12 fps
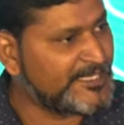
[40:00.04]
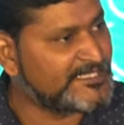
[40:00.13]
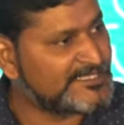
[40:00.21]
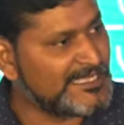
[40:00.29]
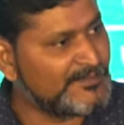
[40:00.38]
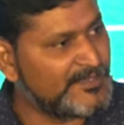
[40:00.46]
must
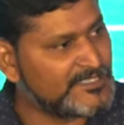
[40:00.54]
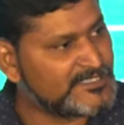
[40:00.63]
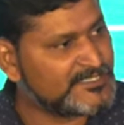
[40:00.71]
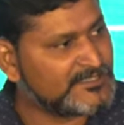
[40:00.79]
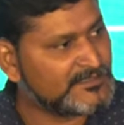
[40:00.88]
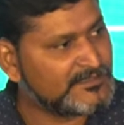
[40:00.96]
be
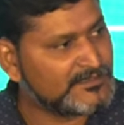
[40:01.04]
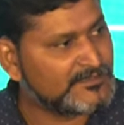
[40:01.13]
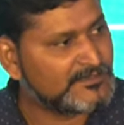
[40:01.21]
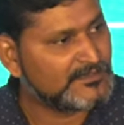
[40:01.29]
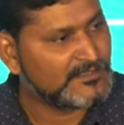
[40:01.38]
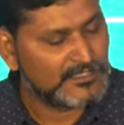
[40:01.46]
established.
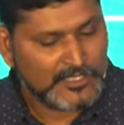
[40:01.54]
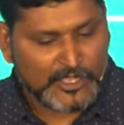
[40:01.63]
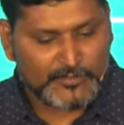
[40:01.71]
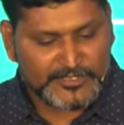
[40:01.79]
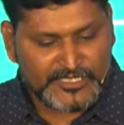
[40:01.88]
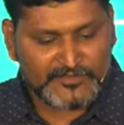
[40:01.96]

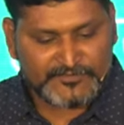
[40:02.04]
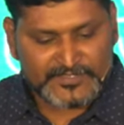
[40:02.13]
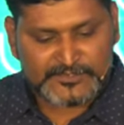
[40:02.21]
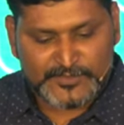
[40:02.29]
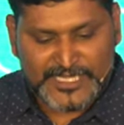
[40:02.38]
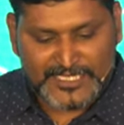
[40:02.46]
How many
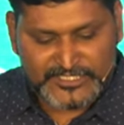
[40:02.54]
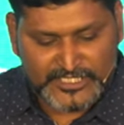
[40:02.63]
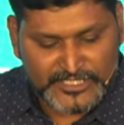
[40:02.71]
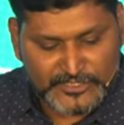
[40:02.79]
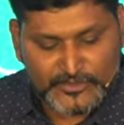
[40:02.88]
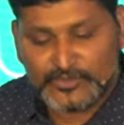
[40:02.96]
of us we
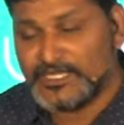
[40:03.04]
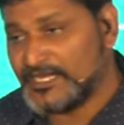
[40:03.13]
actually